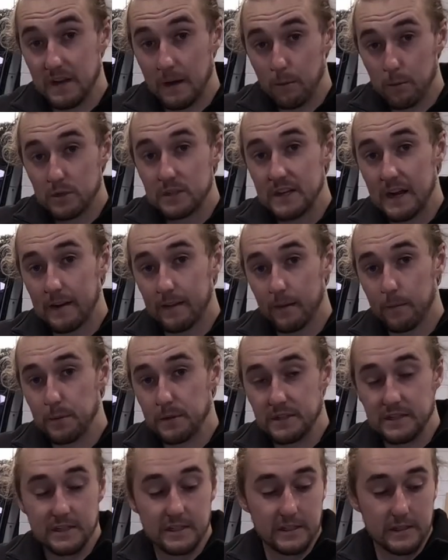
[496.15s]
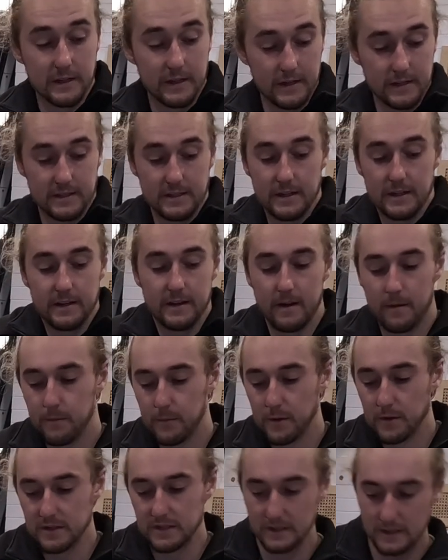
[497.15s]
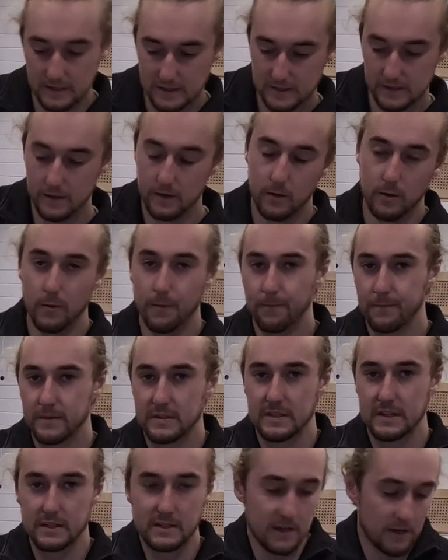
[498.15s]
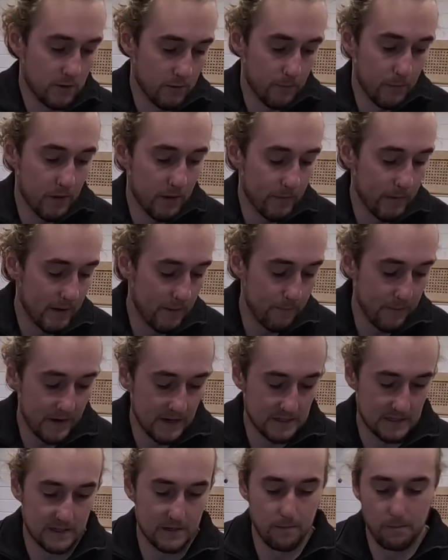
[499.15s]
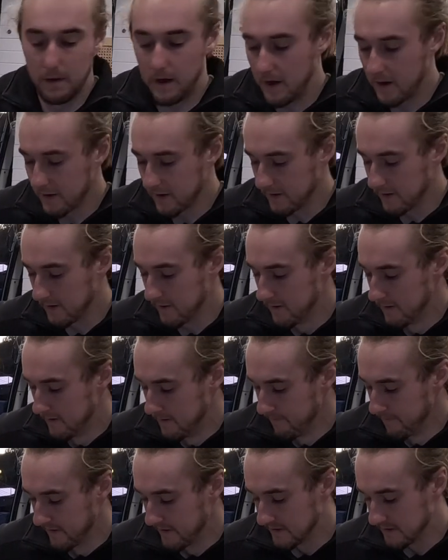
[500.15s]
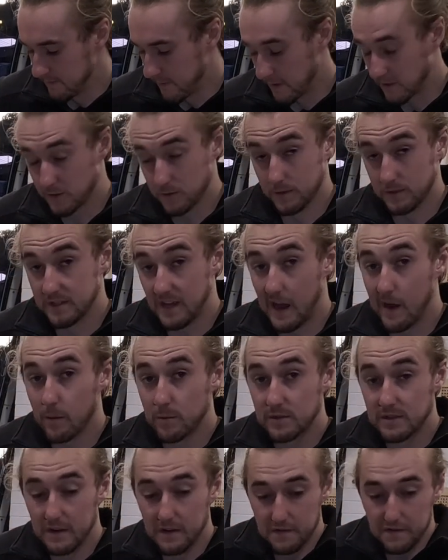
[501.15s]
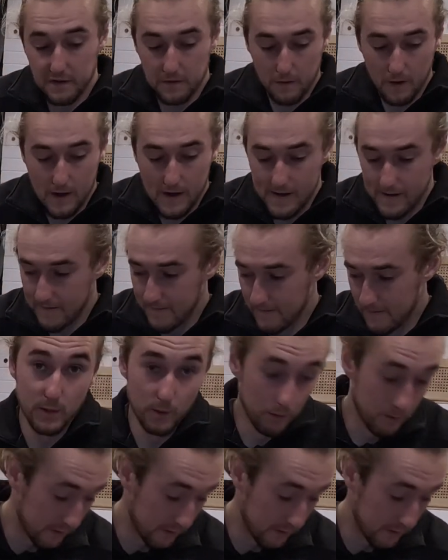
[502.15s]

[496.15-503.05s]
double checked the position that it's in, and I'm using this little 600 millimeter piece as a marker to make sure the table's gonna fit right. It's all